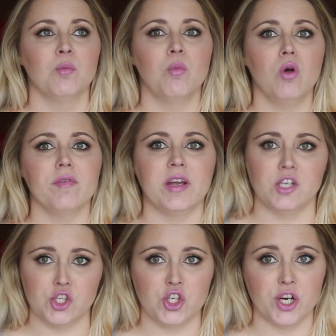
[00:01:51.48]
more of a
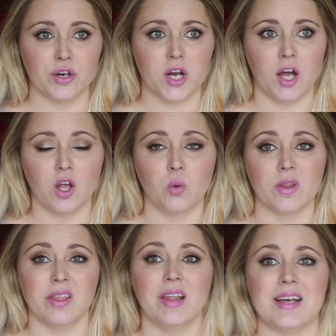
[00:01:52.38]
sheer color
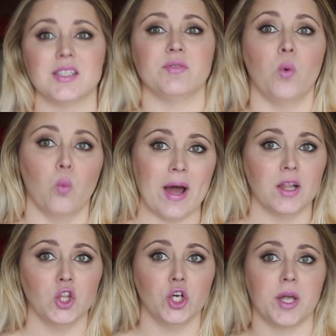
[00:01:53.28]
with less of a
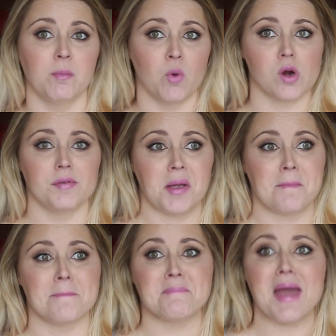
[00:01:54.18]
wet look and more of
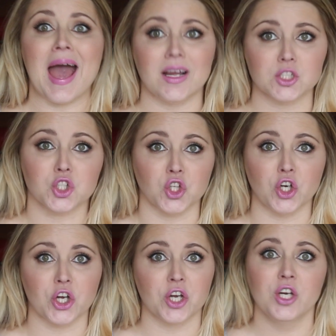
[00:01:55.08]
a matte
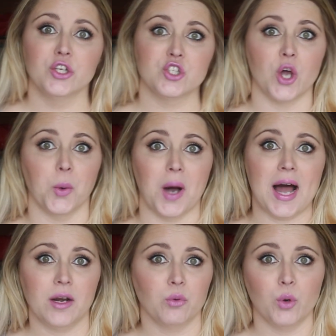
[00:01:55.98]
look. So
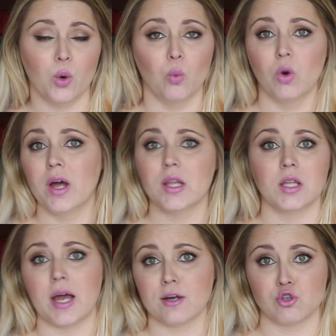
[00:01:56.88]
I don't know what
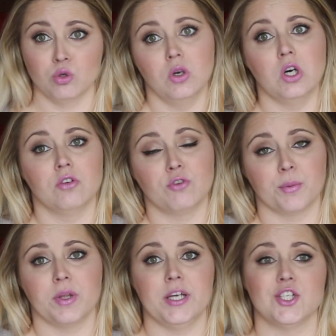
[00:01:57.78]
the actual
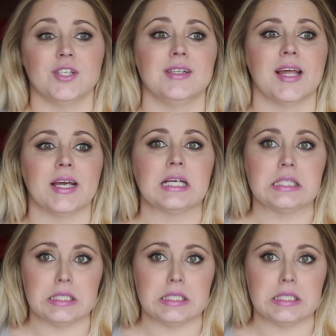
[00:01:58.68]
formulation like